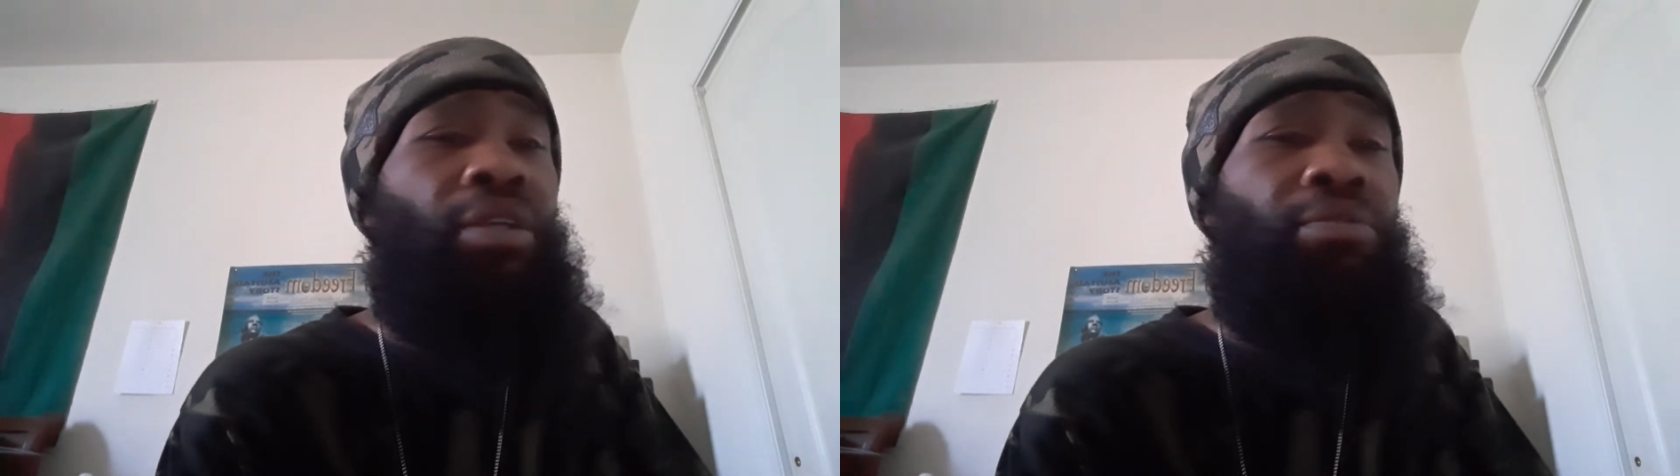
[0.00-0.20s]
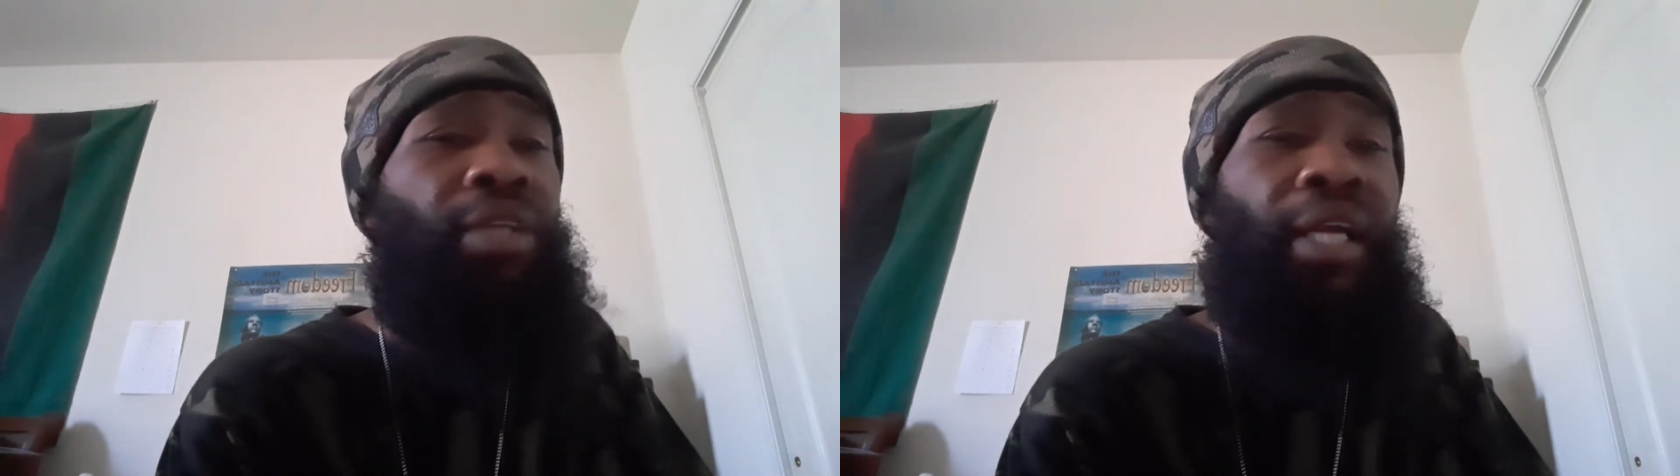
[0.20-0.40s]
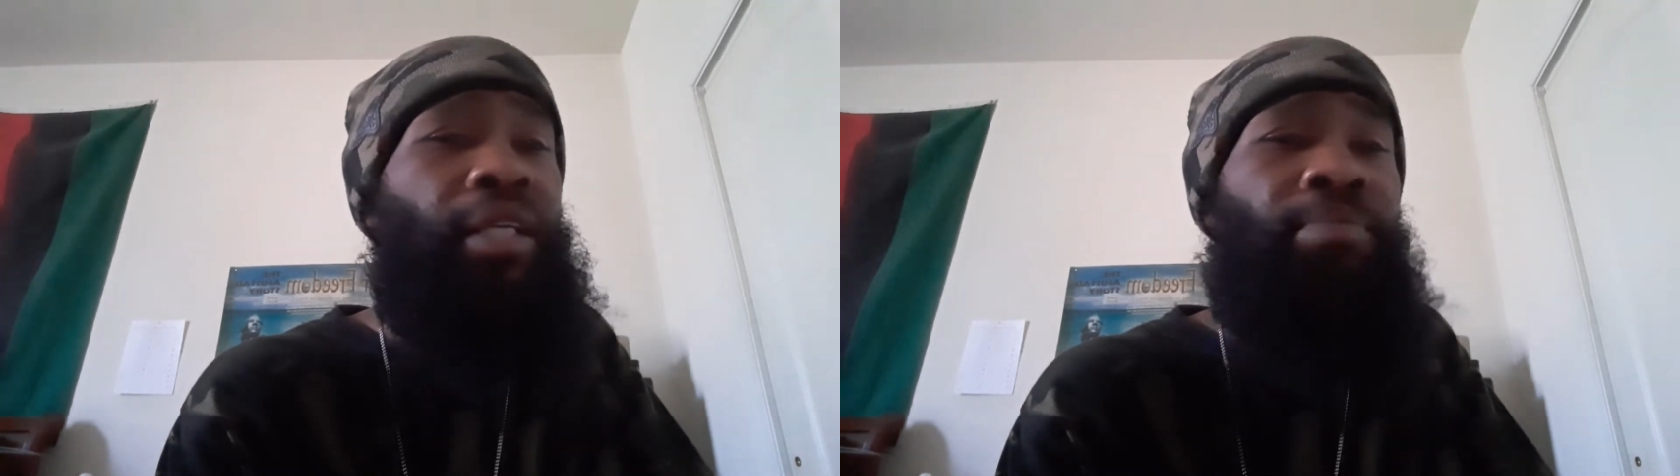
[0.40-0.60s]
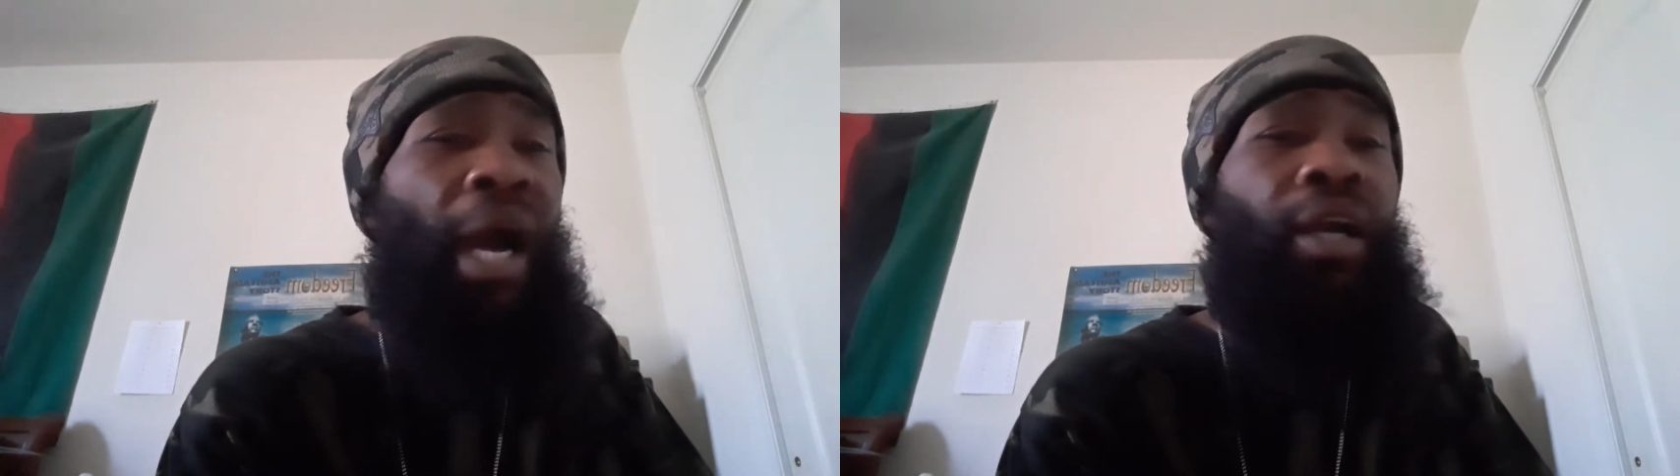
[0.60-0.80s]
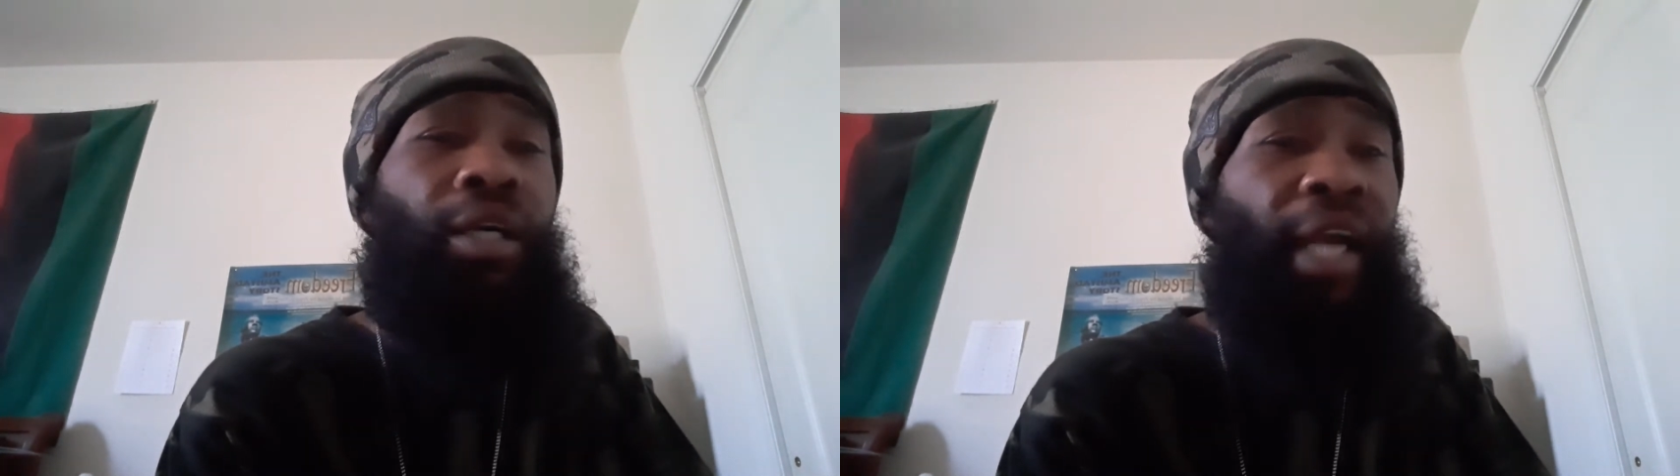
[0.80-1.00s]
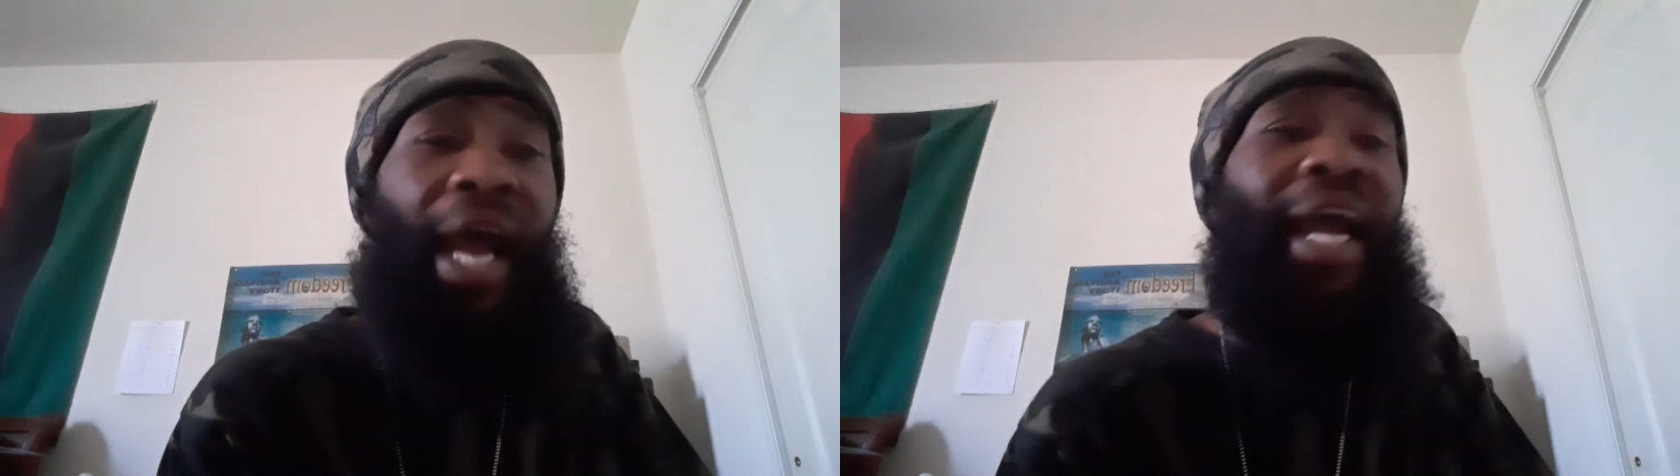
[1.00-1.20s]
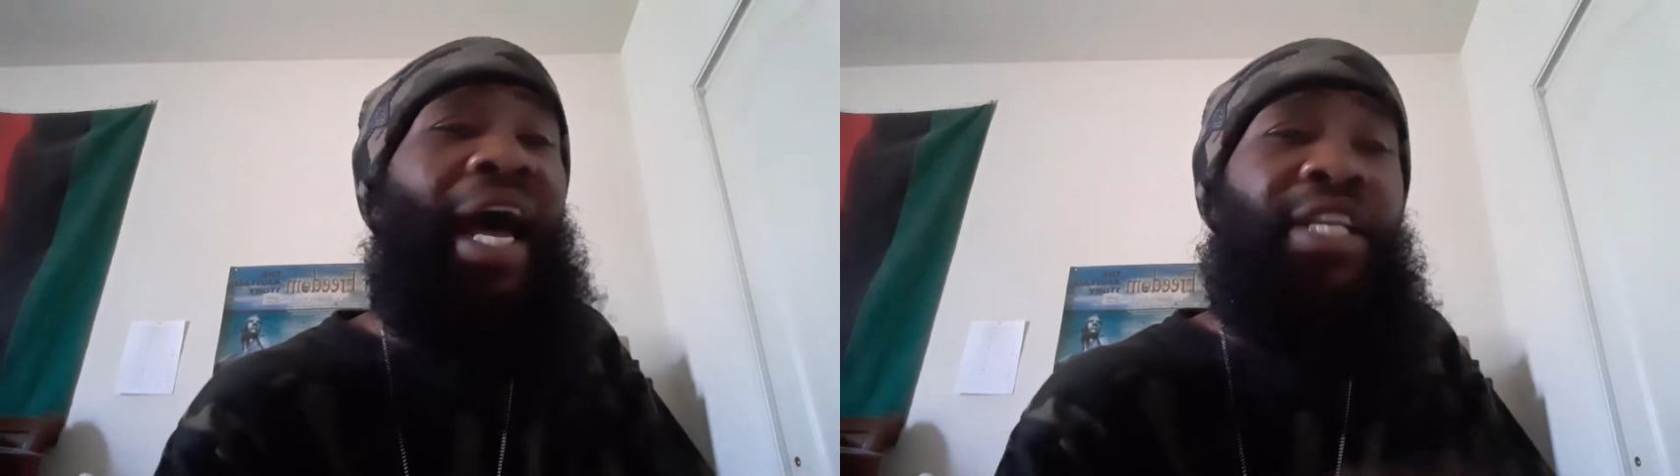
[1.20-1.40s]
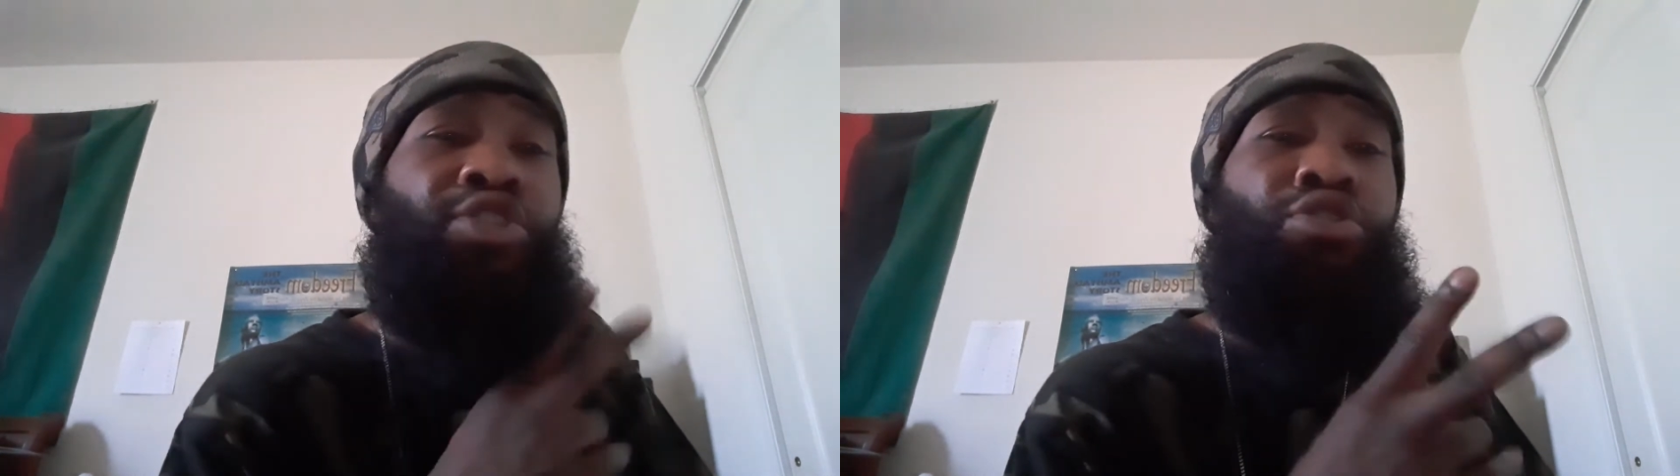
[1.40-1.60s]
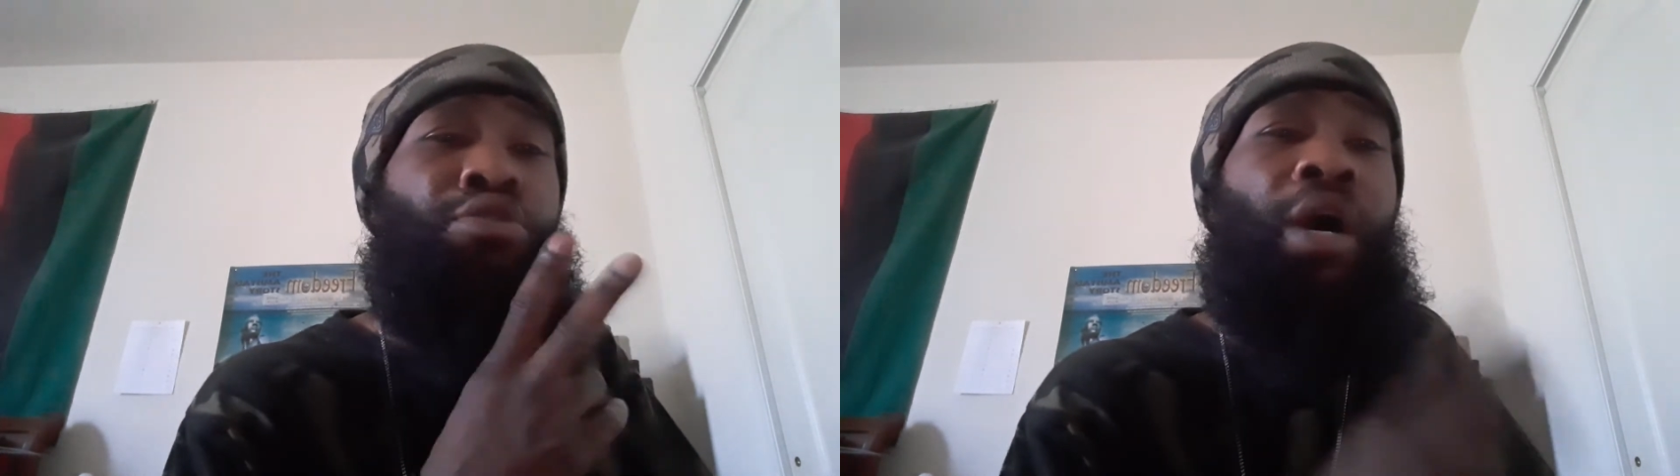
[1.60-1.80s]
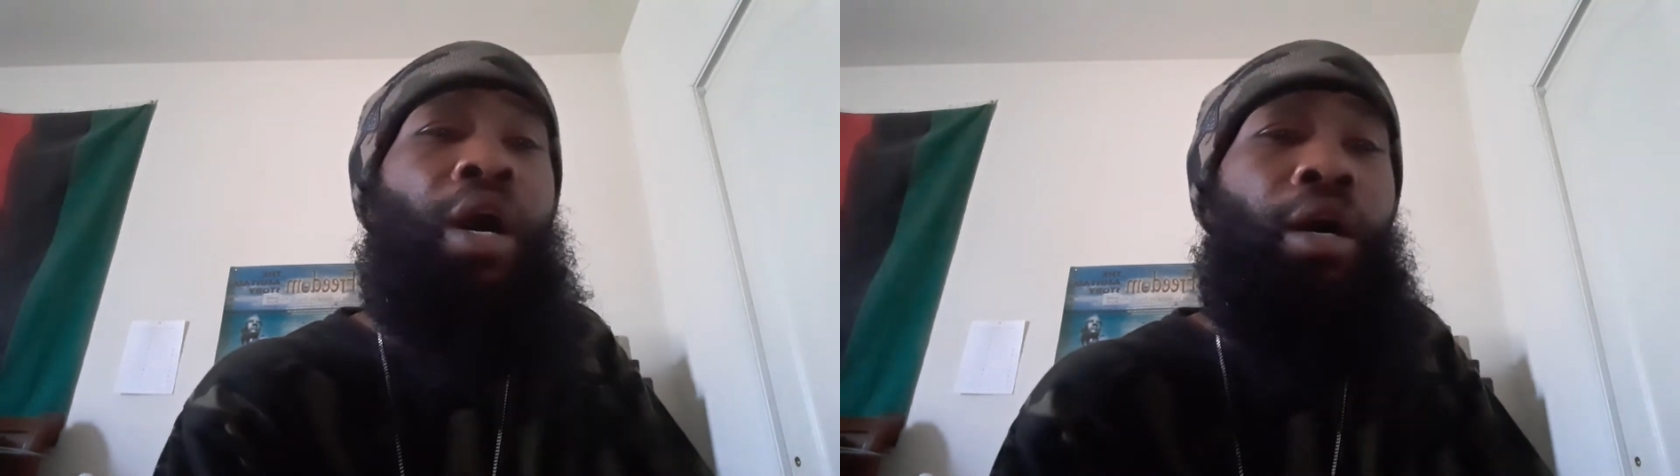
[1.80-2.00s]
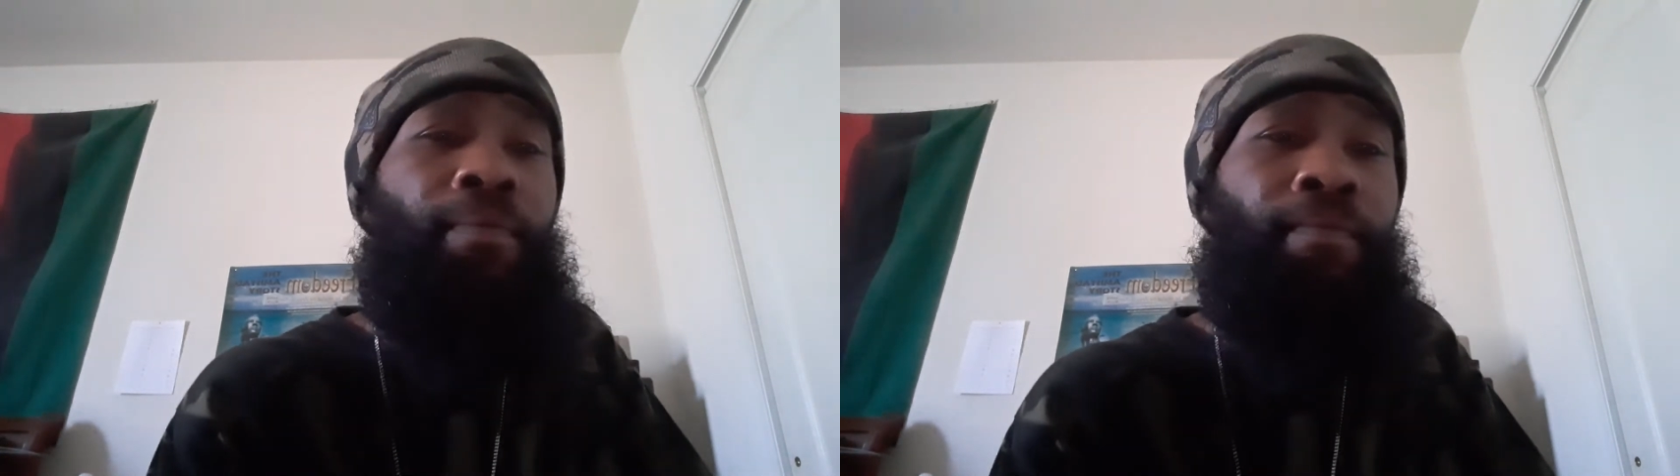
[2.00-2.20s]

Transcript: know nothing about her, and I got two of them.